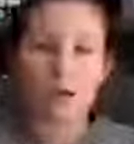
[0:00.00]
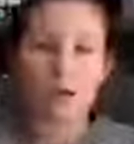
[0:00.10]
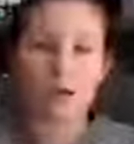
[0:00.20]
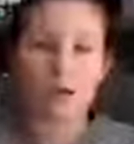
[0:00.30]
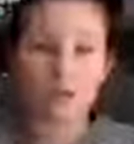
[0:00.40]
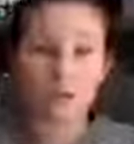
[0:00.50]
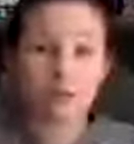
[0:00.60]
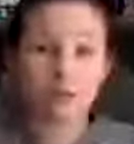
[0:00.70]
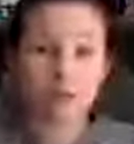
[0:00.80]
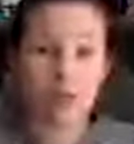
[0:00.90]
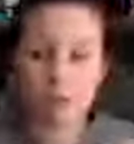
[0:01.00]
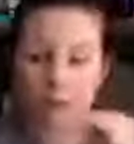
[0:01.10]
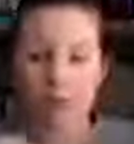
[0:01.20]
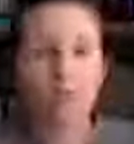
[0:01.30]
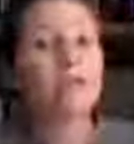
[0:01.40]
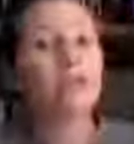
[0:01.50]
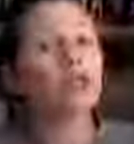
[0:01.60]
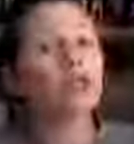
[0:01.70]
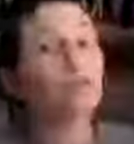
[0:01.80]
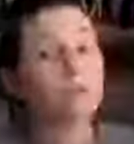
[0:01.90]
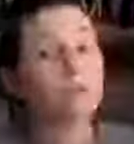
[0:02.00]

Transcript: and you give them some, and then they dilute it.